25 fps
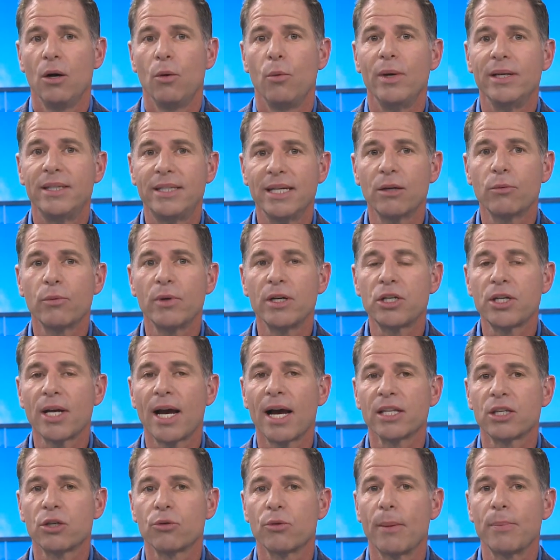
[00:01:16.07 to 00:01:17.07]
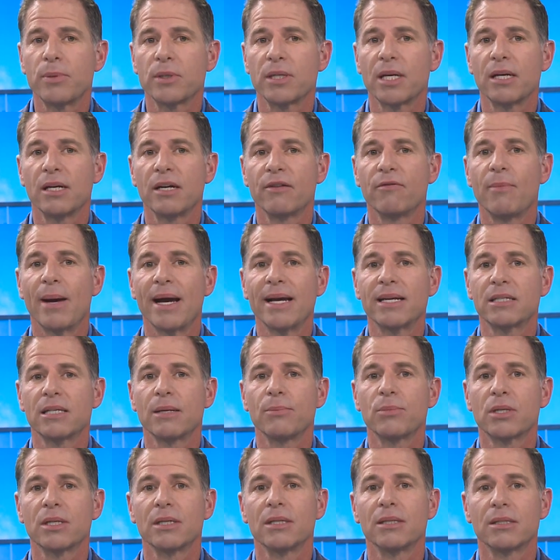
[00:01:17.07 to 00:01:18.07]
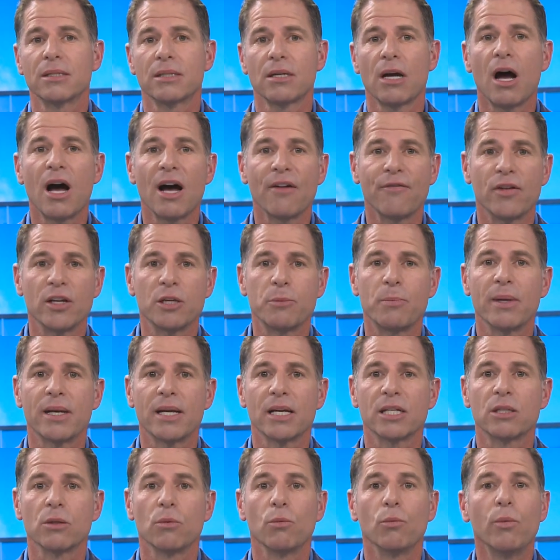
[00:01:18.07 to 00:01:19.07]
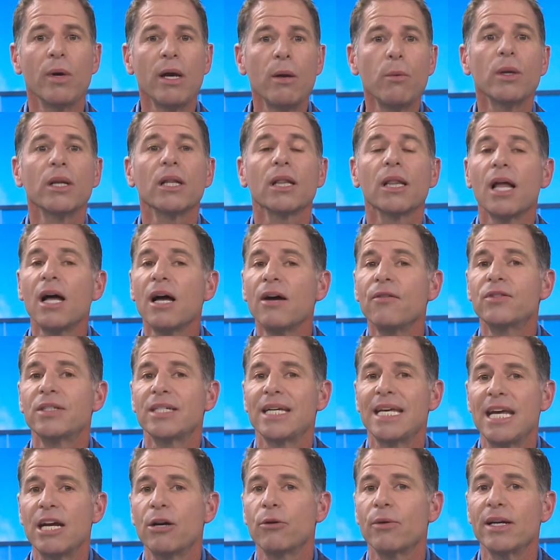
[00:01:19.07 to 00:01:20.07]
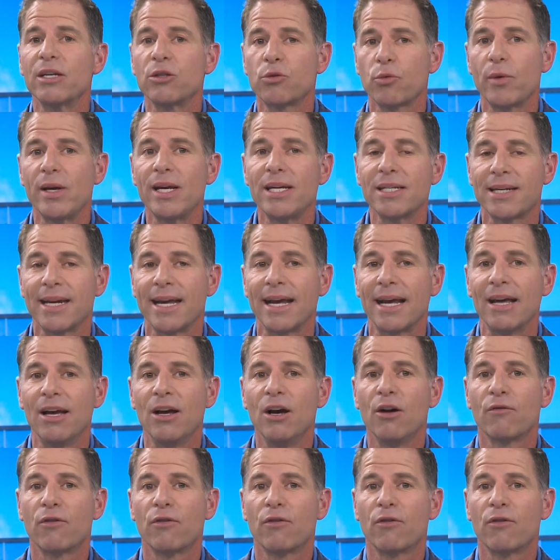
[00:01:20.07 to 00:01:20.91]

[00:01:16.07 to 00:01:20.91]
We did reach out to Representative Mike Simpson's office because we would love to hear his reasoning